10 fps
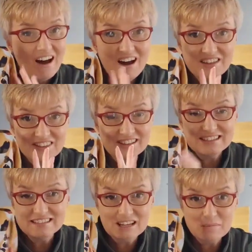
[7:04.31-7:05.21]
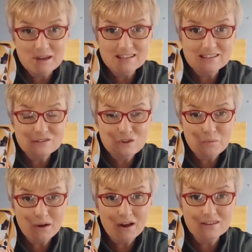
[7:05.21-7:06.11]
I think this is going to be a
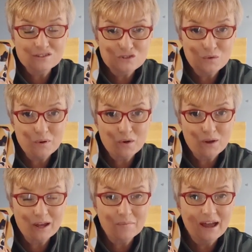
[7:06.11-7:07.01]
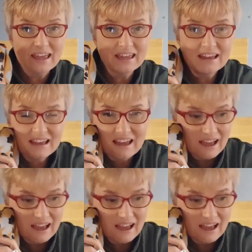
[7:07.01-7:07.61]
super, super quick make.